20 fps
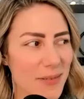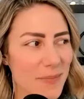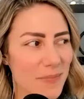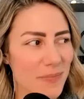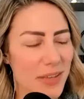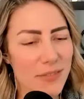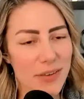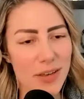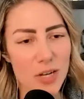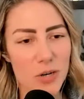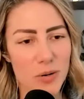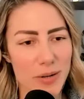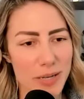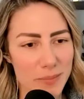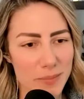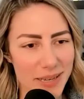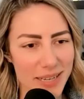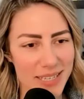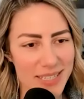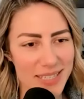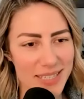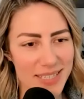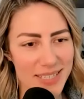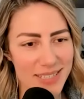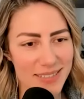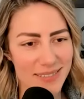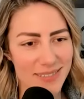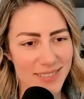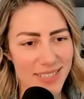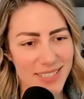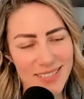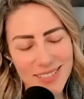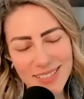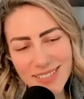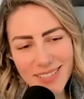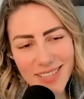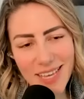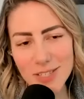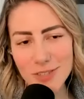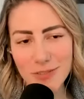they've got growing pains. It
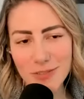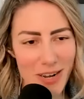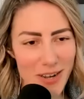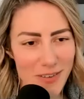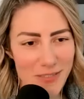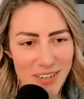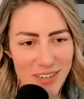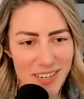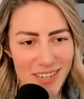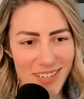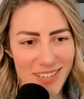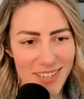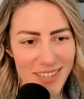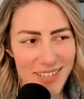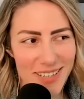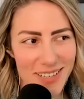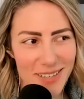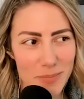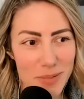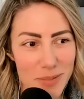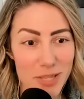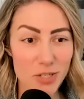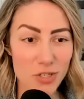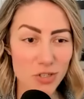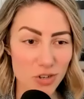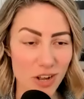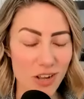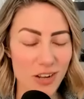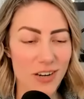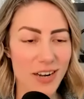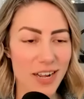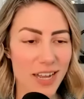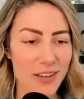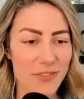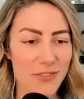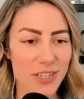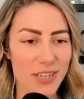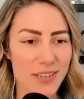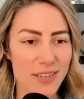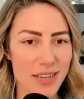doesn't last forever, but they're stronger
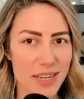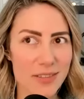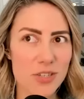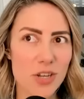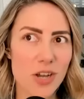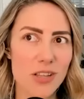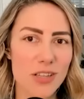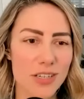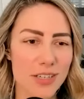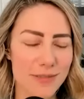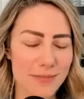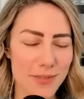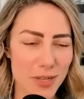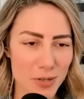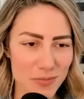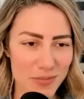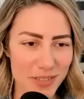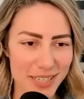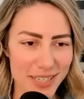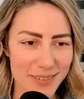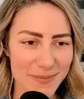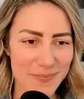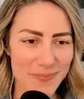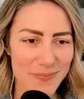after it and taller, hopefully.